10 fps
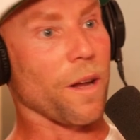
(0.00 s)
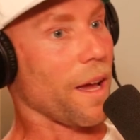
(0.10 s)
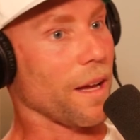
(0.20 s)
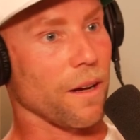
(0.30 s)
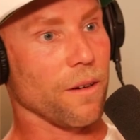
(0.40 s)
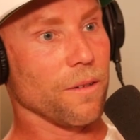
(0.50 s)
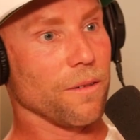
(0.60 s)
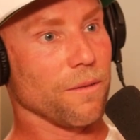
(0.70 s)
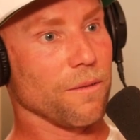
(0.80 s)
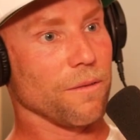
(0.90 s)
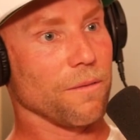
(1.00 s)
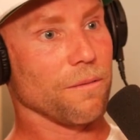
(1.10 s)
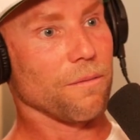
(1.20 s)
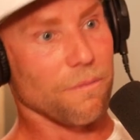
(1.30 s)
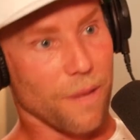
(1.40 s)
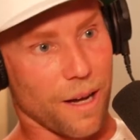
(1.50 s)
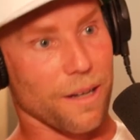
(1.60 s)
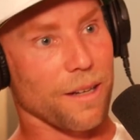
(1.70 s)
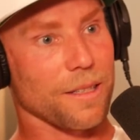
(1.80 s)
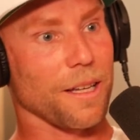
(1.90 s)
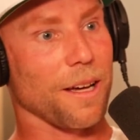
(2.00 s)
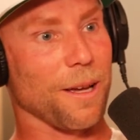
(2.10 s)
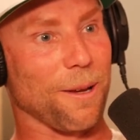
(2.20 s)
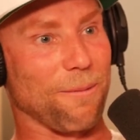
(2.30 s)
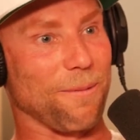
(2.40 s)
want to hang out? I got time.